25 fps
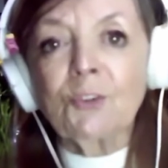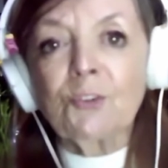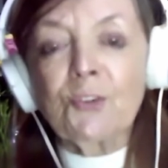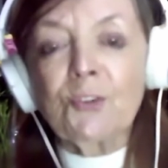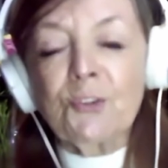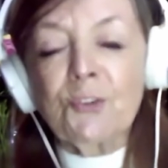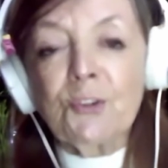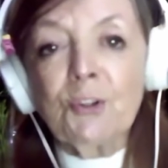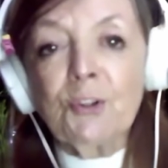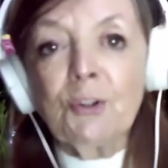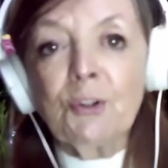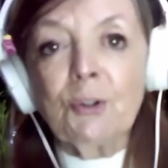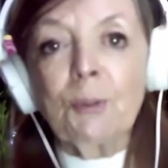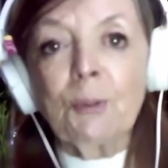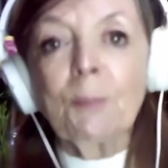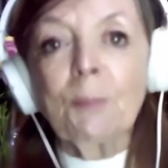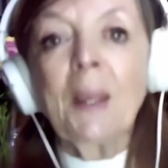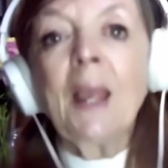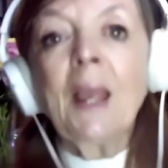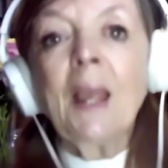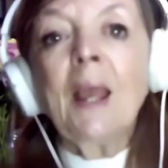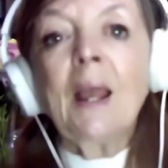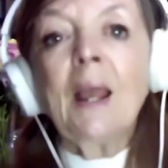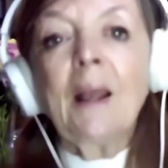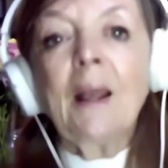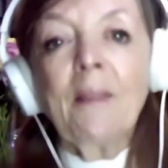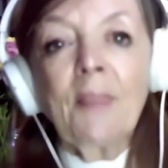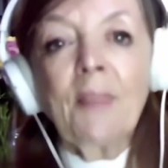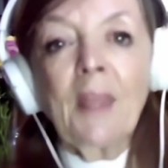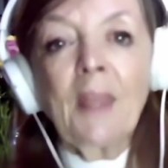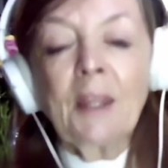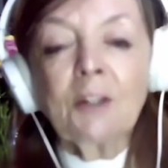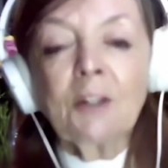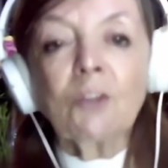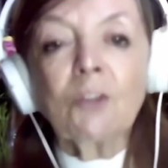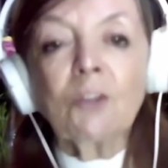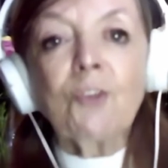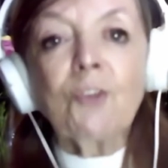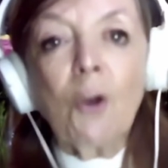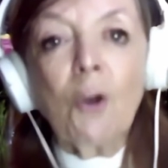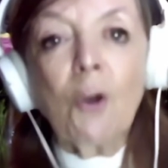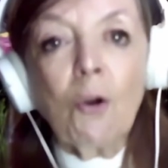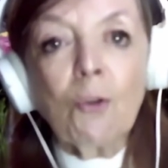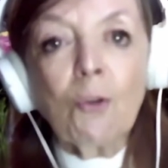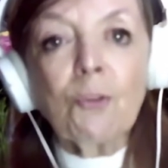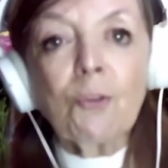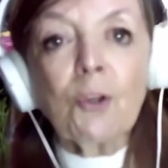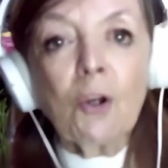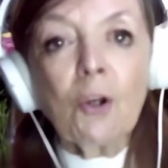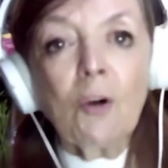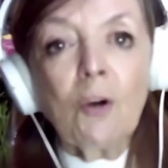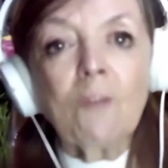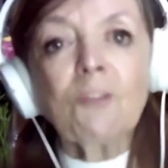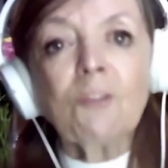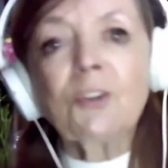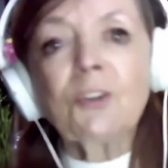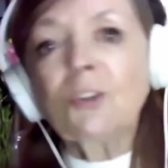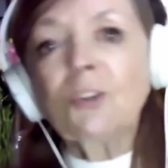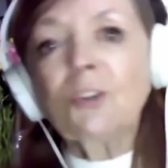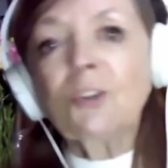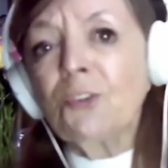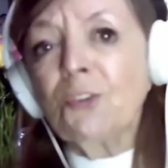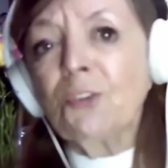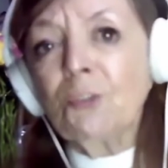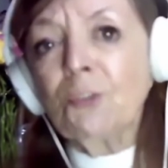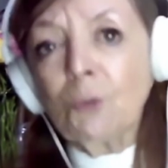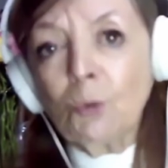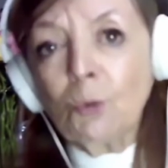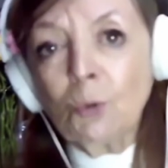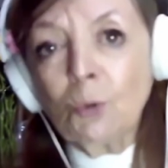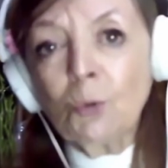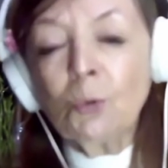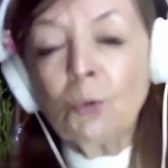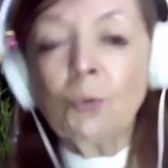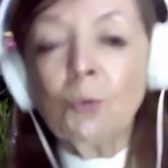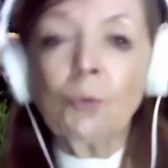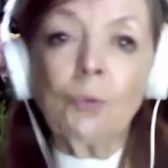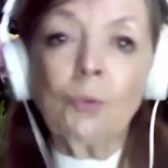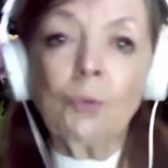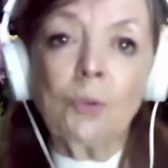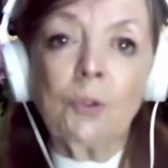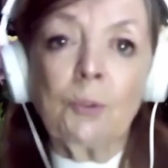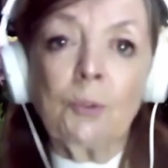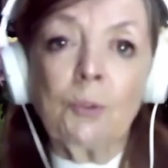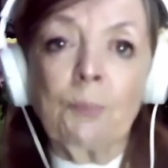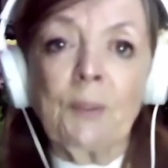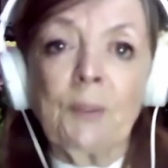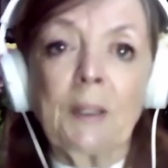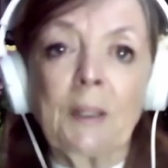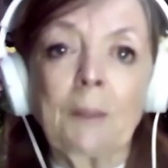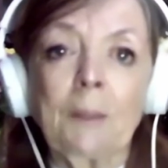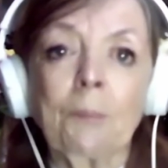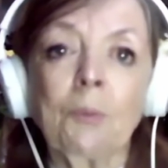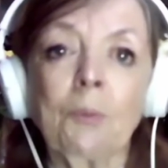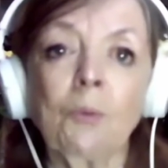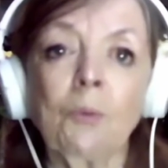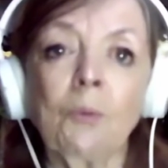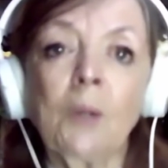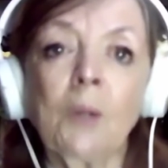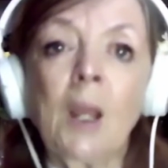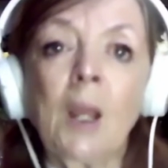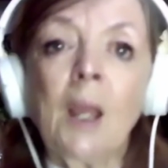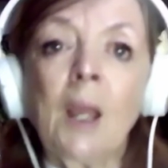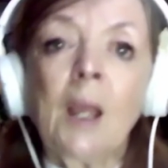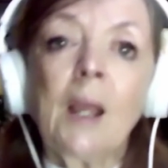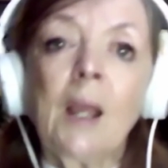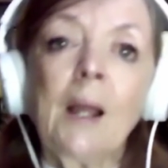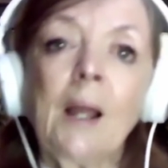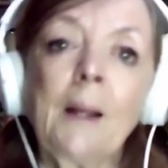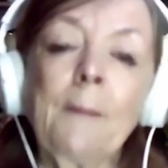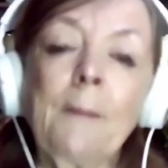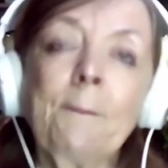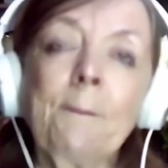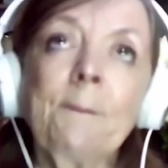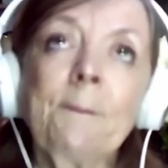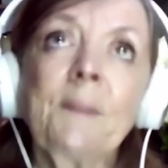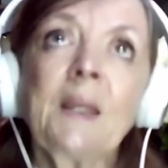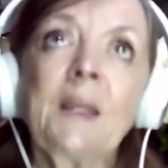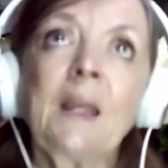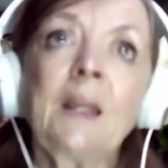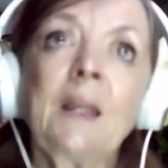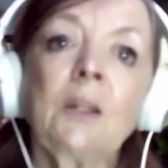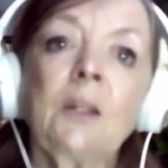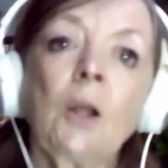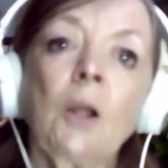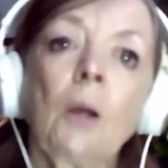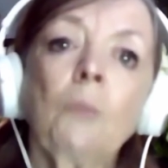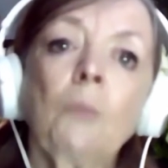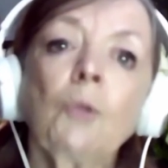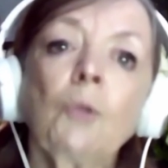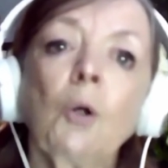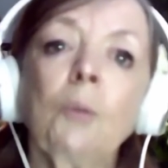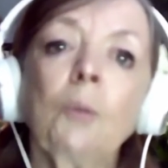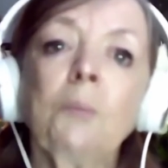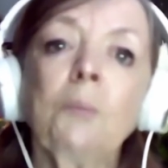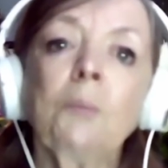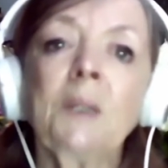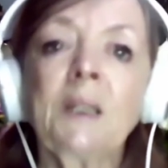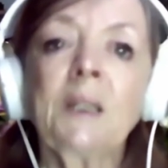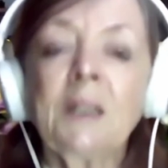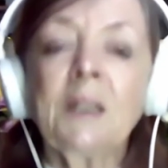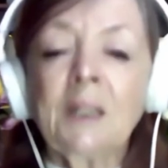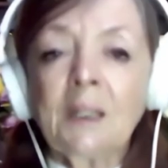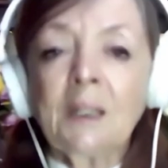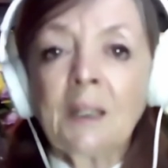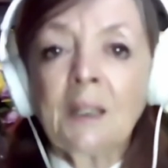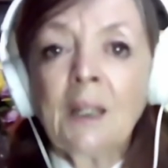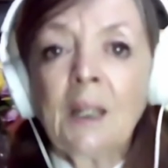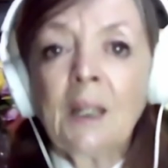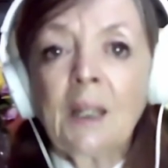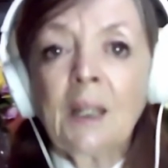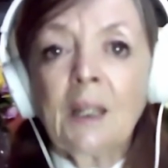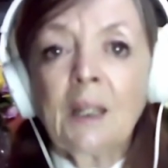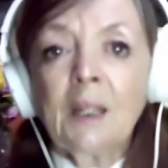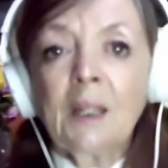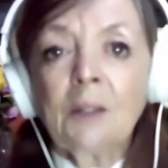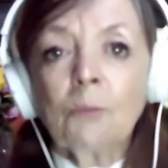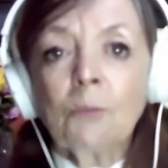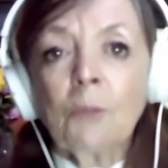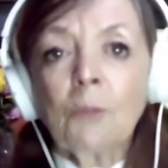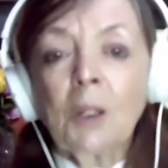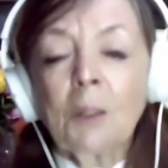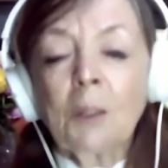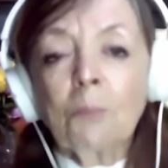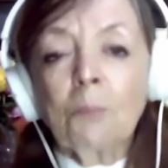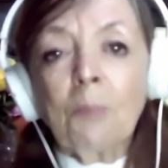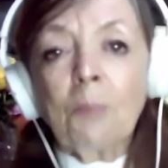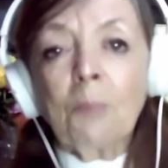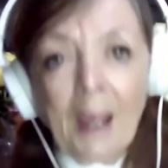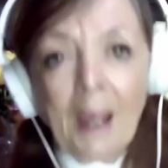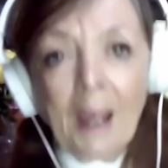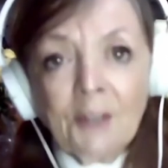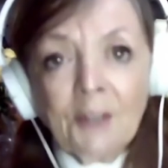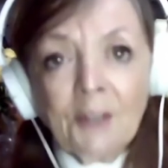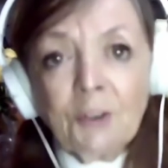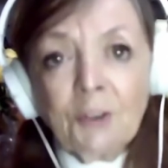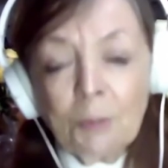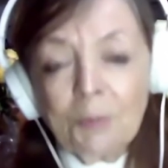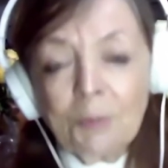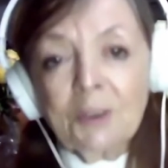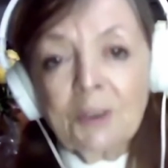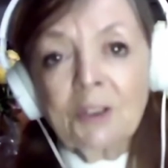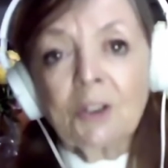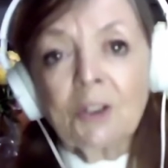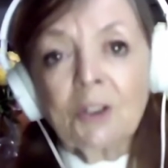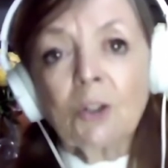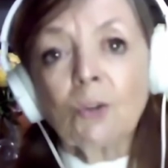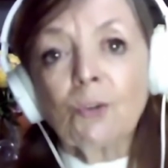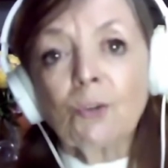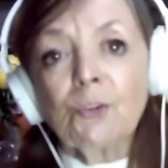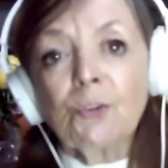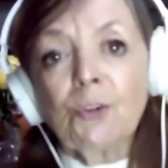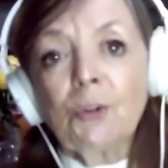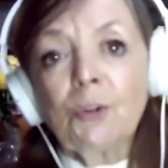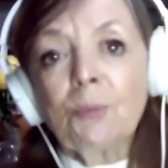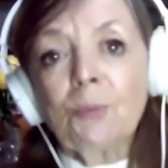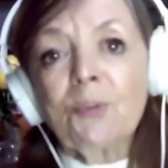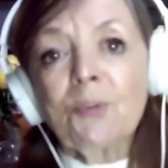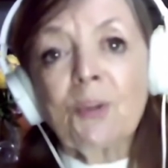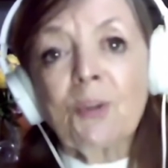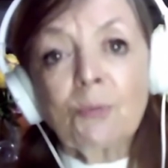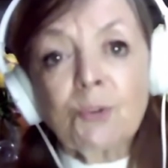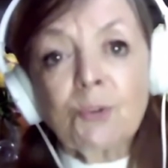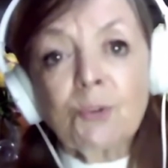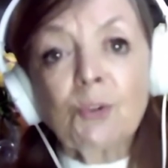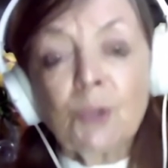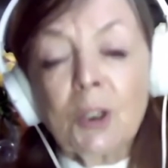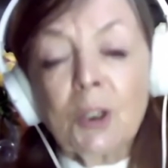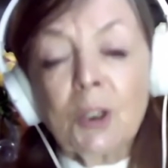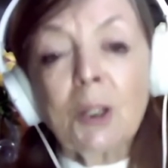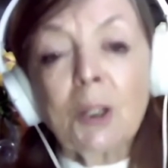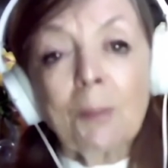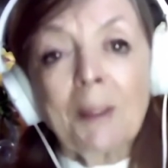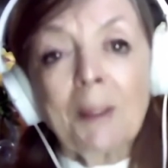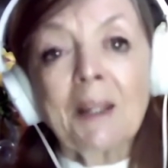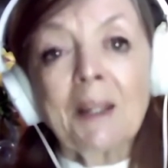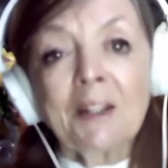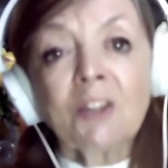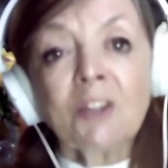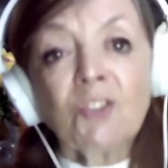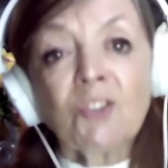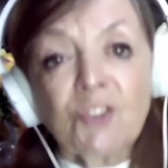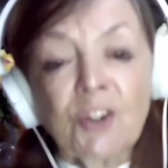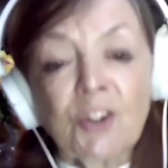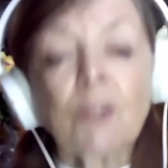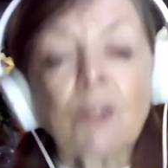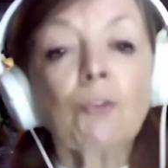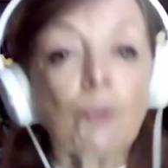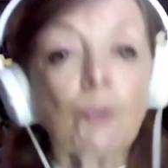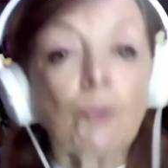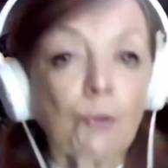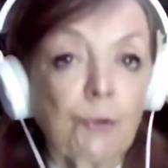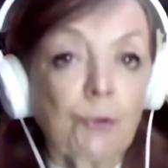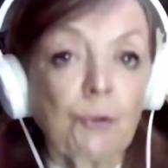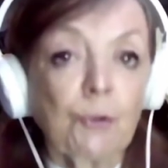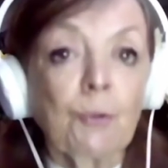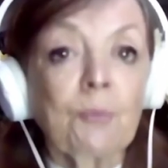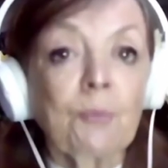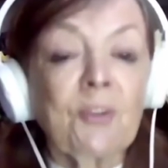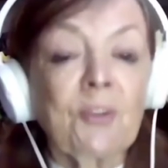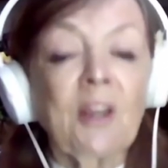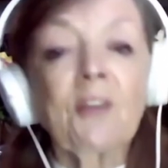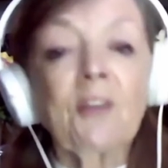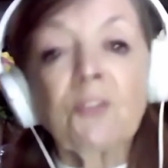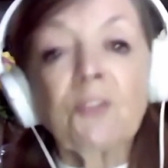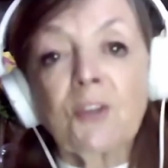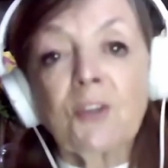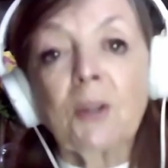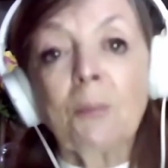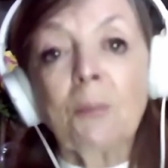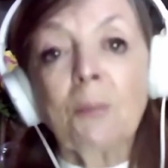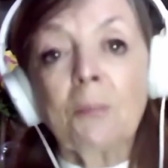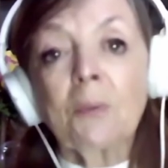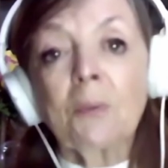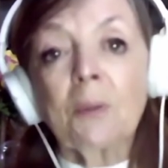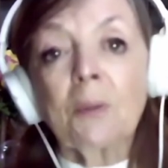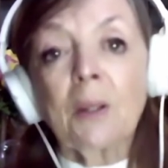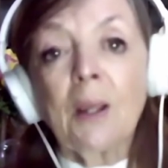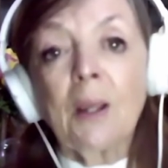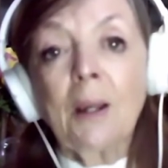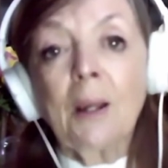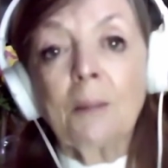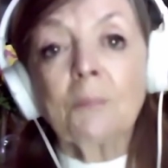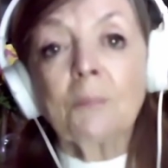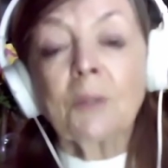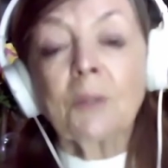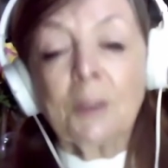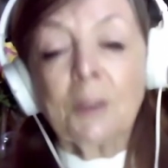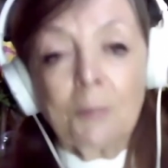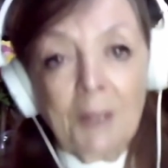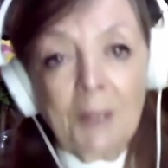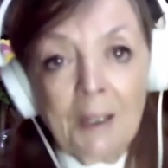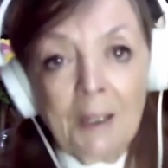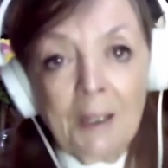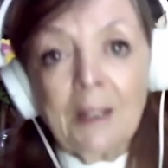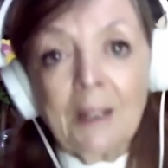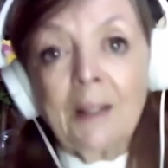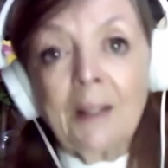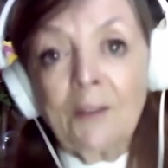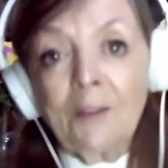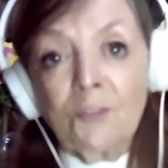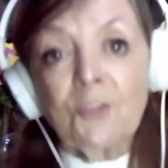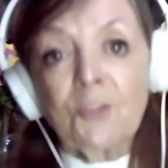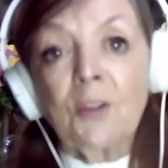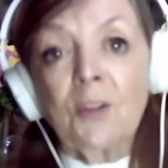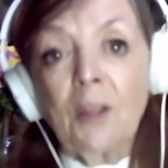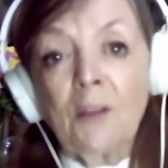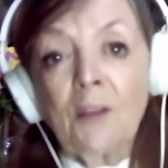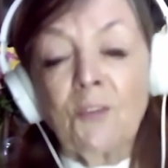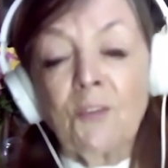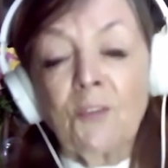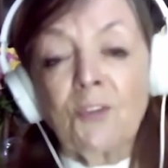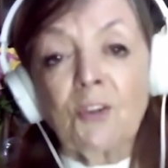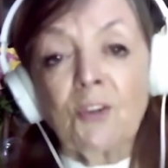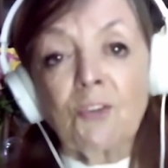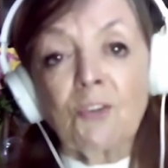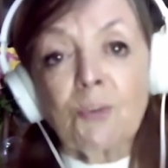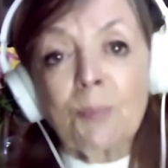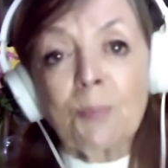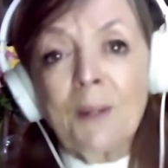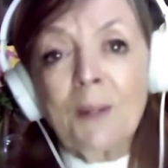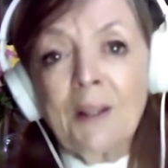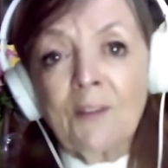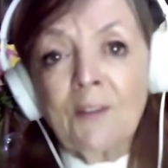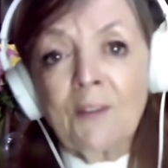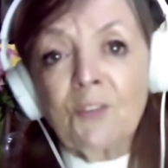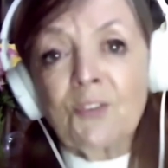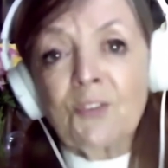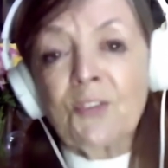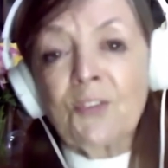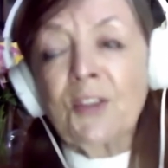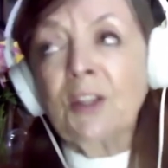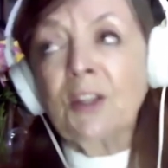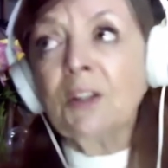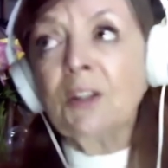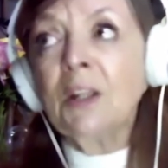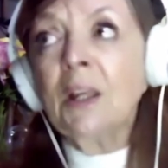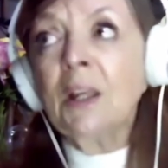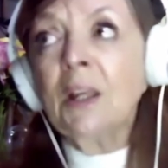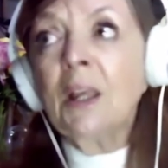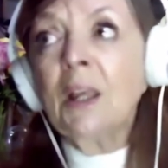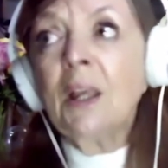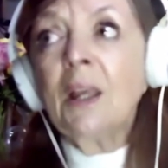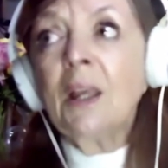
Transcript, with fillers: its term, and that is hold the confidence of all the people. Um, and I'm not meaning in, in party political terms, I'm talking about in general terms, as Kam- Kam- Kamala has, has expressed, that